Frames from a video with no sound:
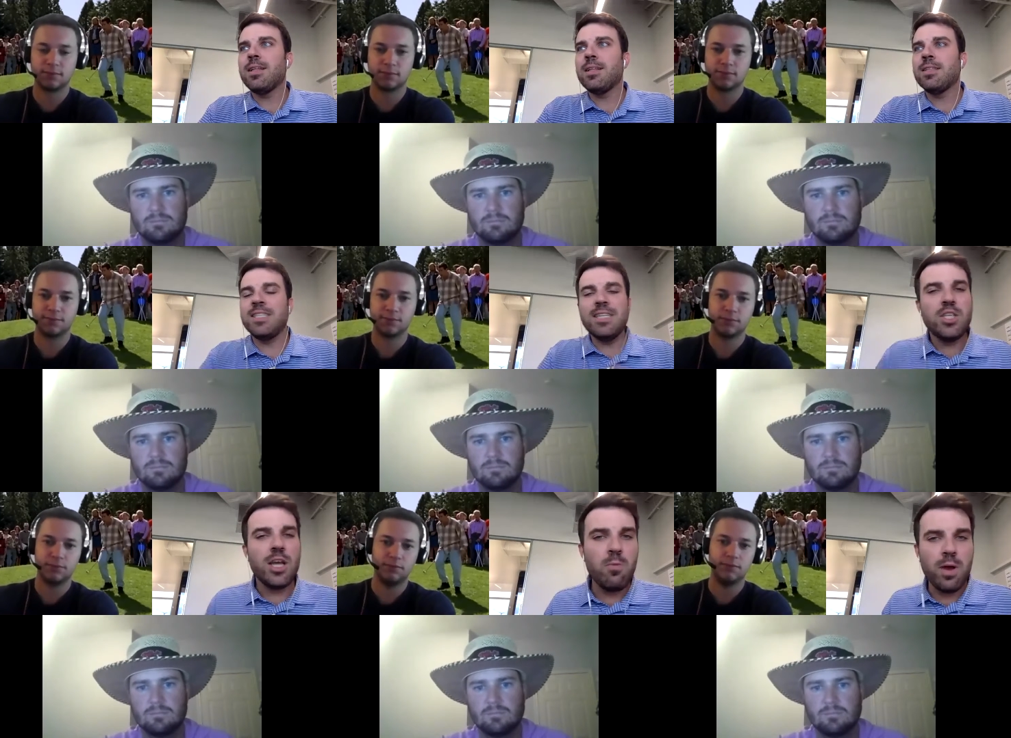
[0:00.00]

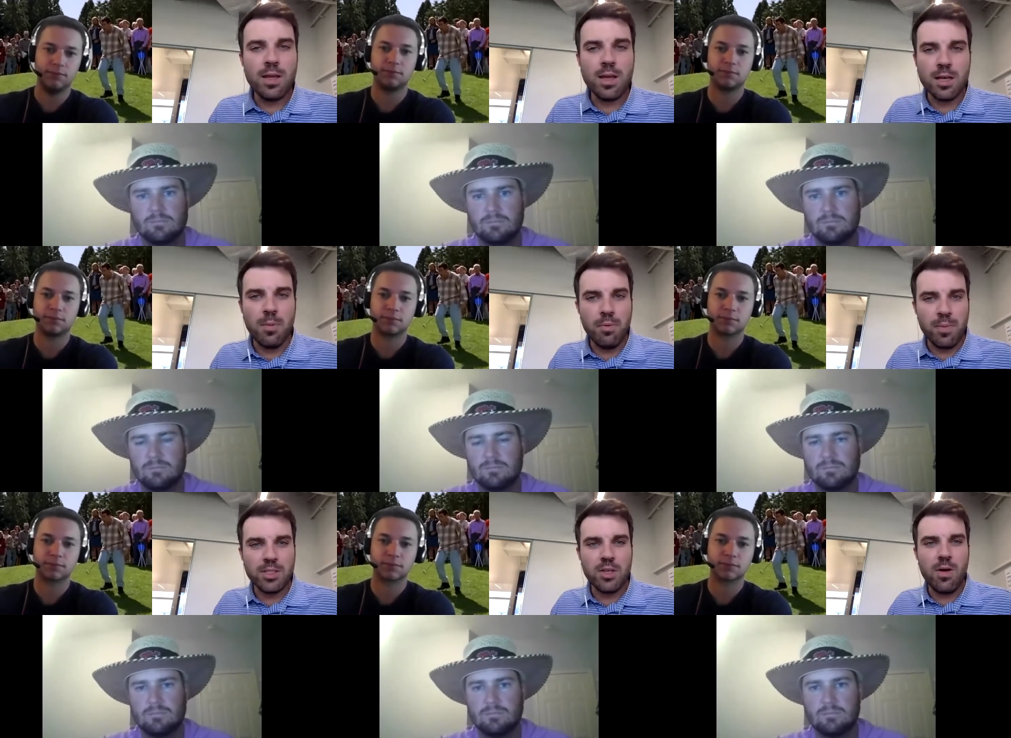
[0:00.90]
Speaker 1: DJ winning a couple
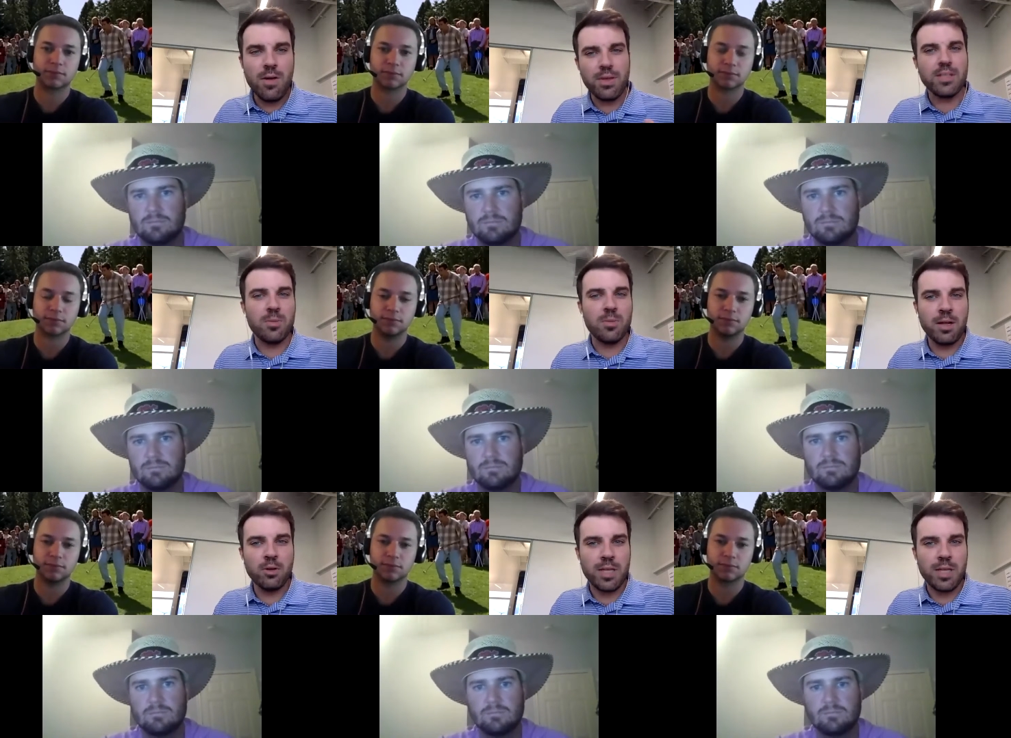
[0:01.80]
weeks ago I think is a
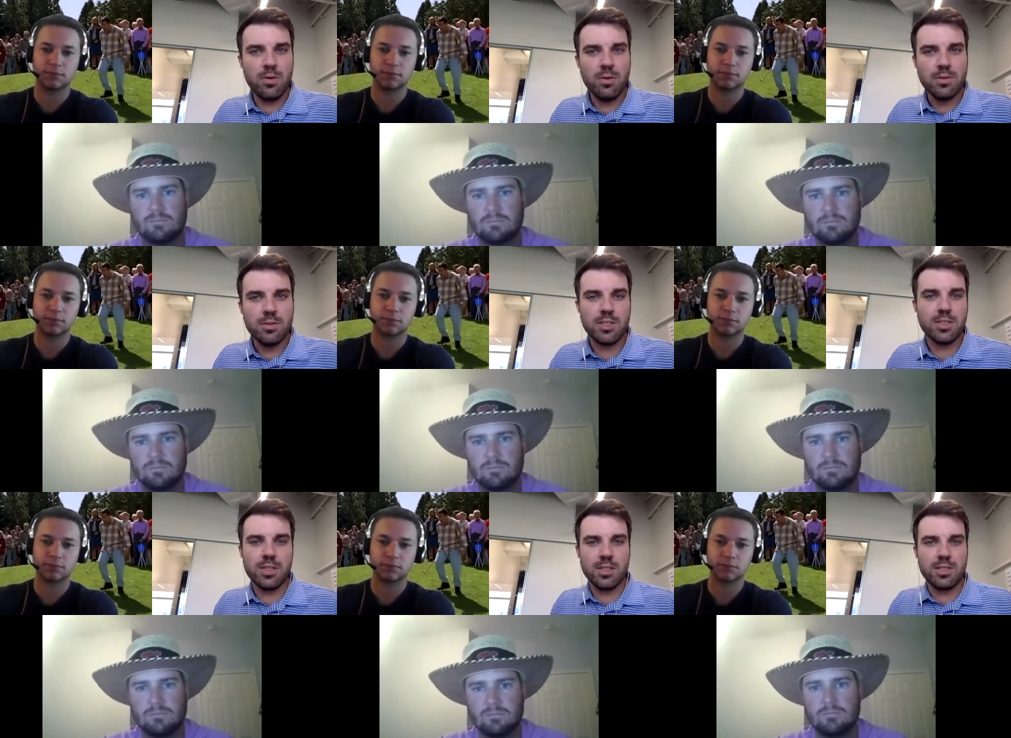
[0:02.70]
bigger deal
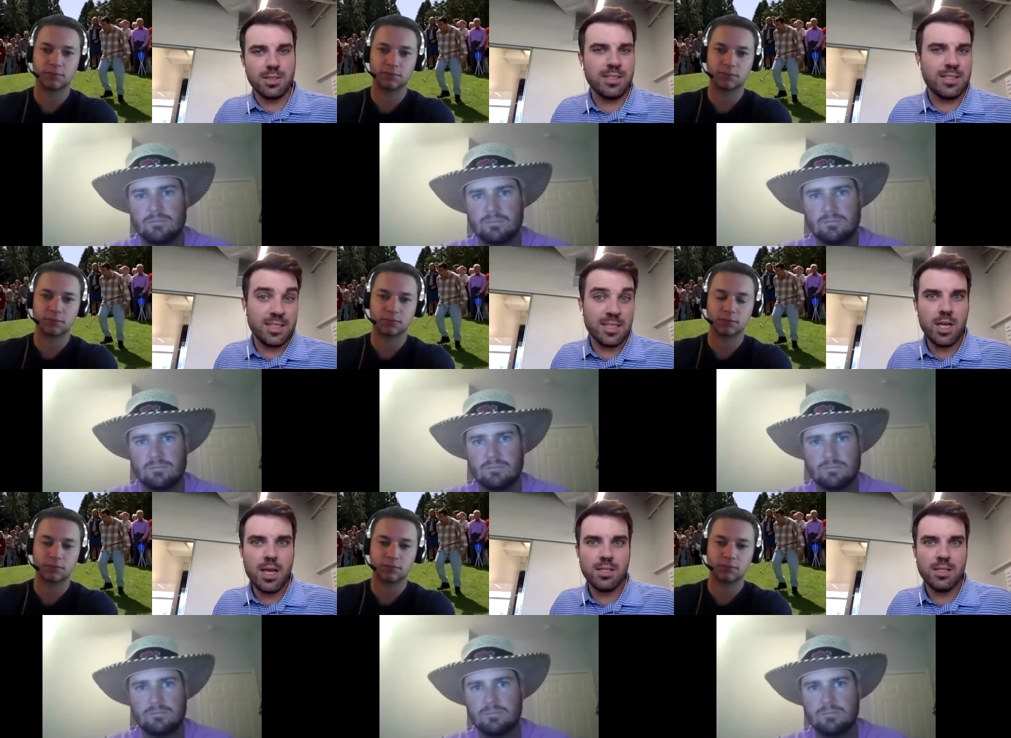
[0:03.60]
just because it's DJ.